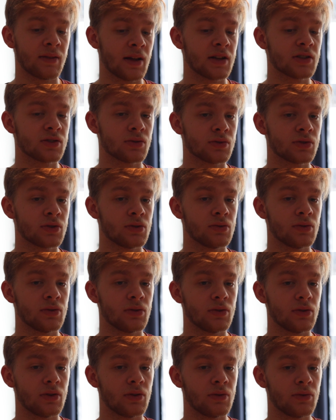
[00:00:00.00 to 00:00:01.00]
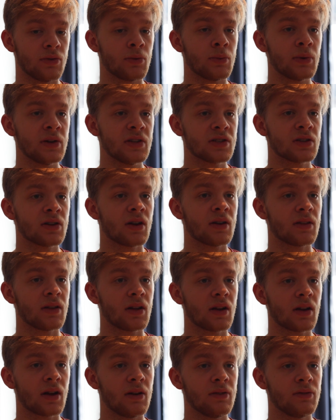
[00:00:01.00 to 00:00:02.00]
think that's also the reason I
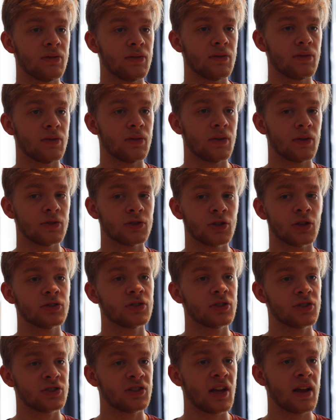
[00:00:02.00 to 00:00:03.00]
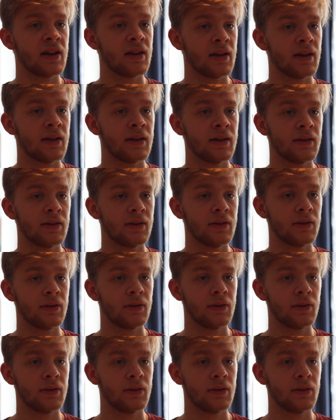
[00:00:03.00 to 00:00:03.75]
think I chose to stay here.